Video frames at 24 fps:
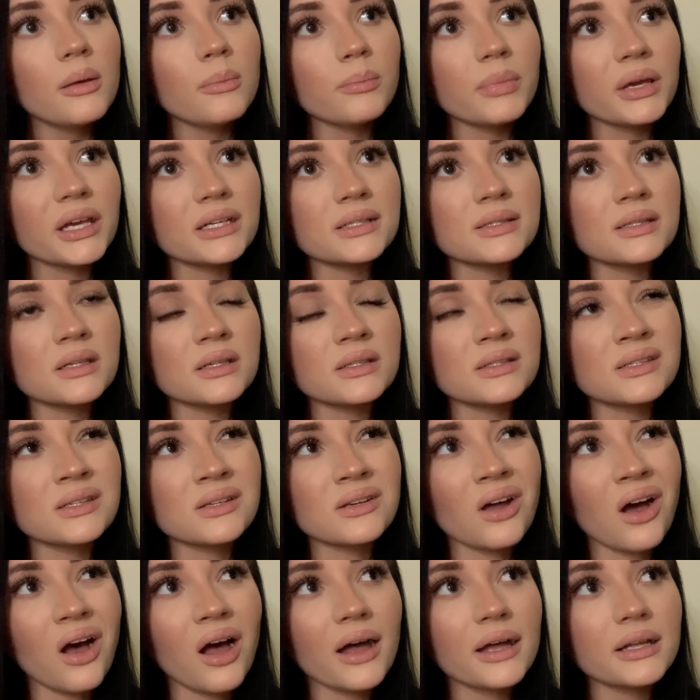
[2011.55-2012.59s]
because it's
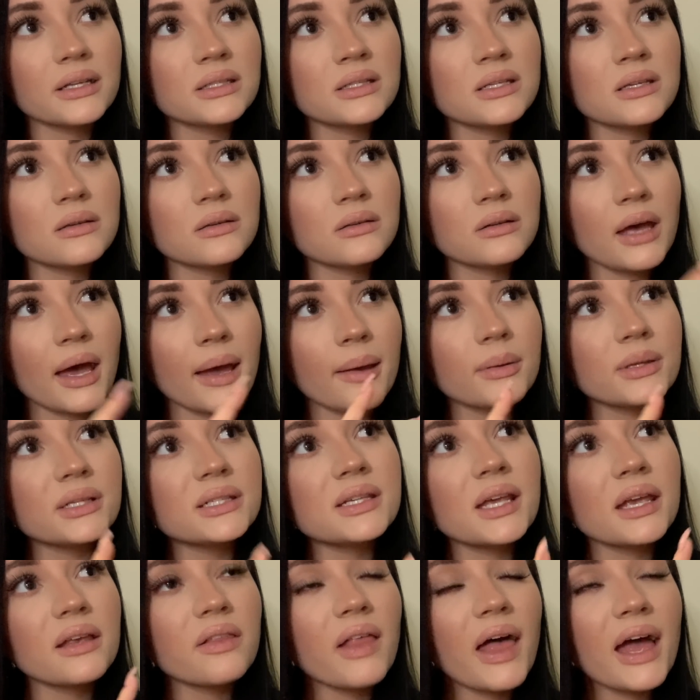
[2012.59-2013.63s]
not, I would
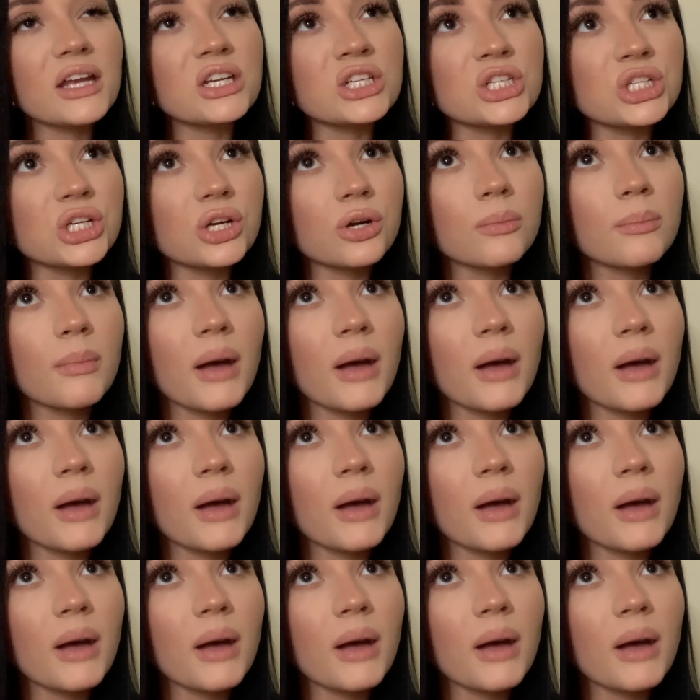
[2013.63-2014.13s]
say last year